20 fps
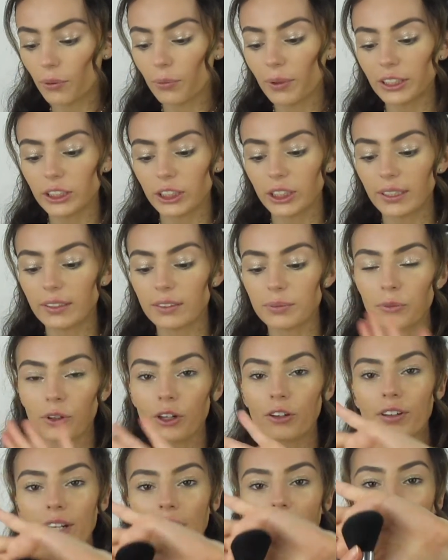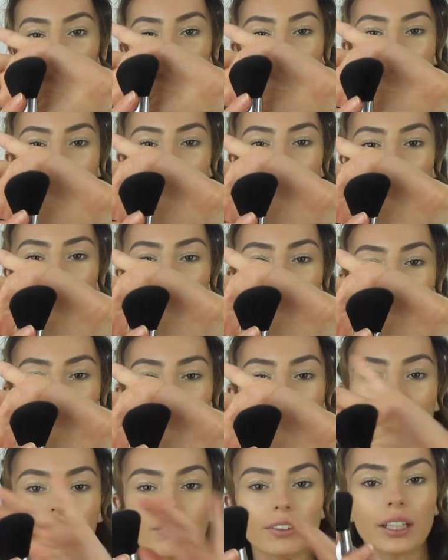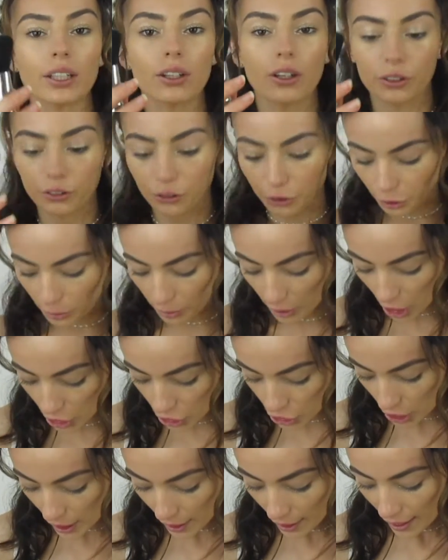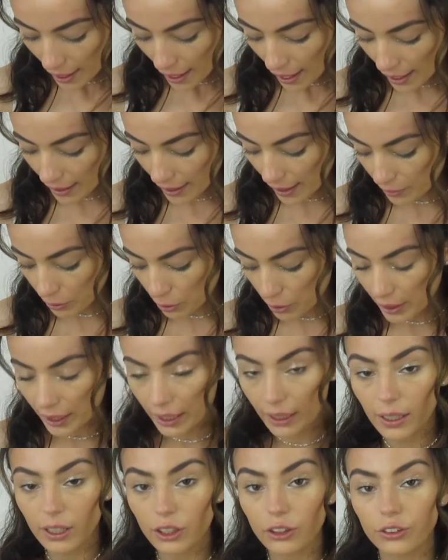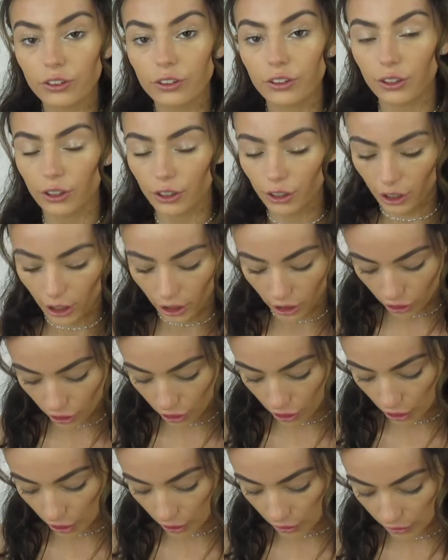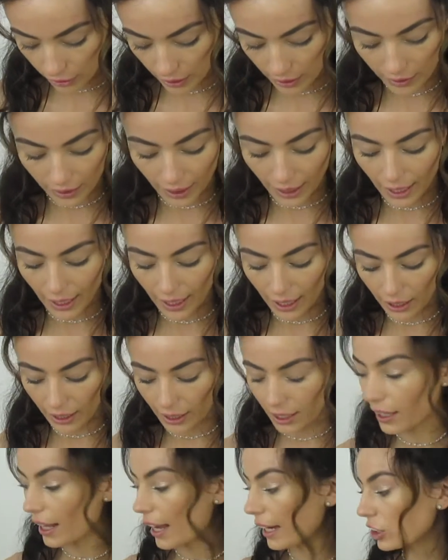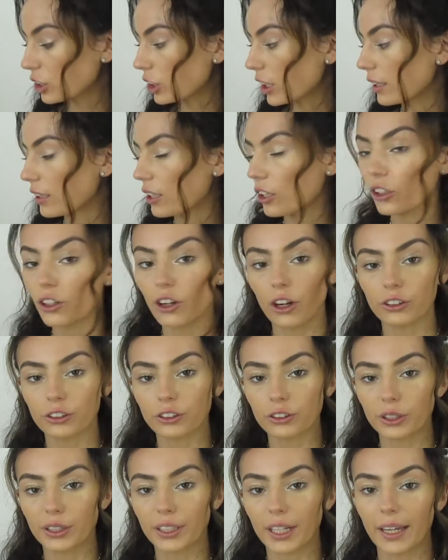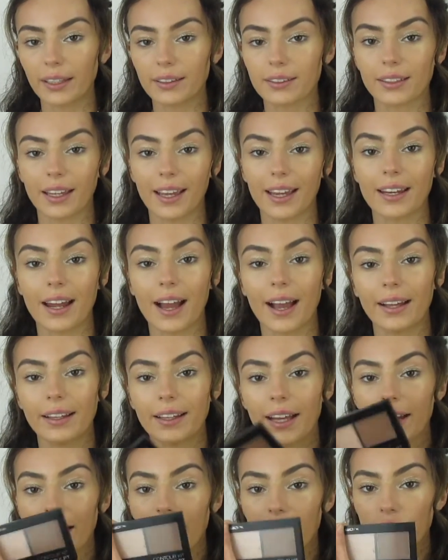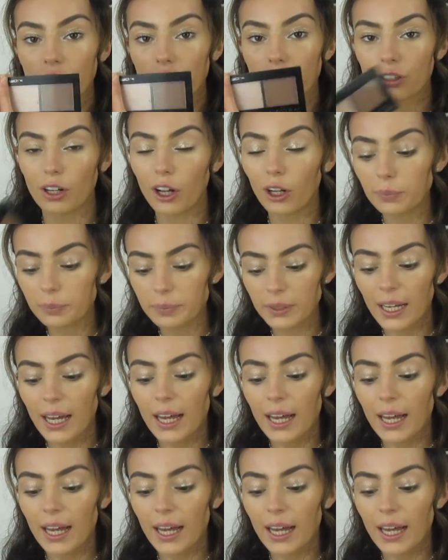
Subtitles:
which is more of an angled, definitely contour brush, and I'm going to use the Collection Contour Kit in Highlight and Sculpt,